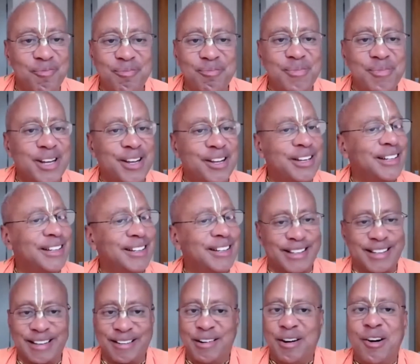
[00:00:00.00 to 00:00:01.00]
Because
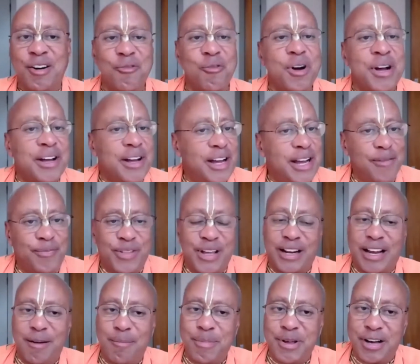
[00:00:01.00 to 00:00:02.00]
if there
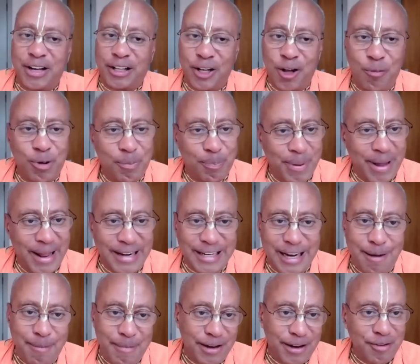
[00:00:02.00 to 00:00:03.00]
can be a global
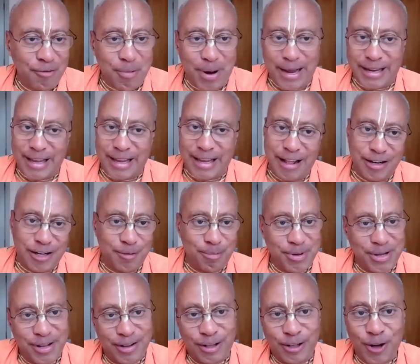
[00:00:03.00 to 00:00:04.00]
pandemic, why can't there
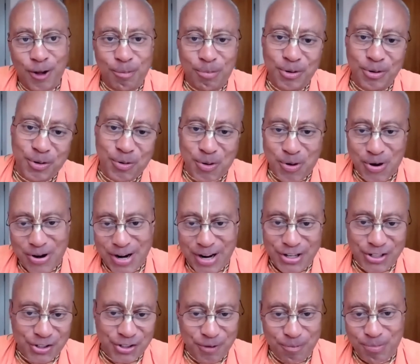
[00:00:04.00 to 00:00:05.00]
be a global
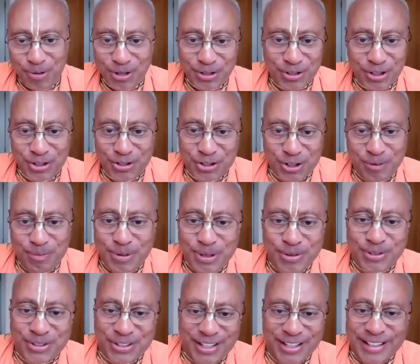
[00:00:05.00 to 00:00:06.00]
coordination of book
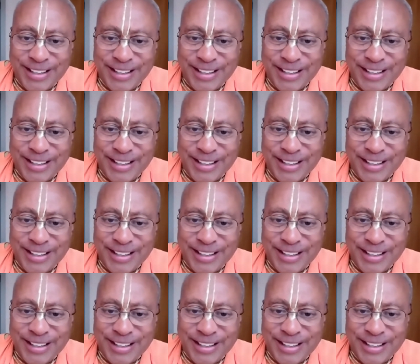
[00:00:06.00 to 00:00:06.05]
distribution?